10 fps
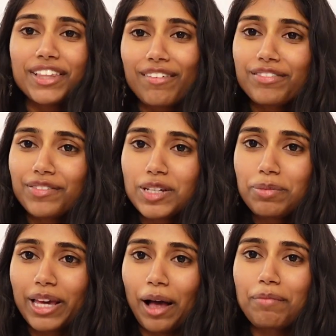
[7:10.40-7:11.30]
11:50
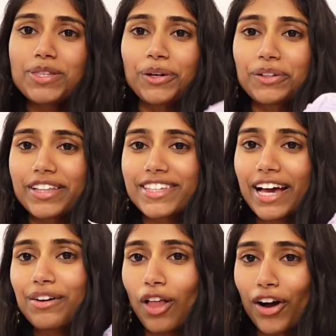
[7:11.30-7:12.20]
p.m., so let's see
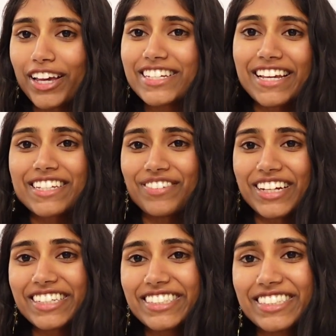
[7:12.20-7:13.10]
how long it takes to
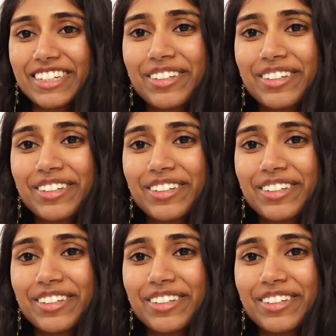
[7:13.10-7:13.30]
finish.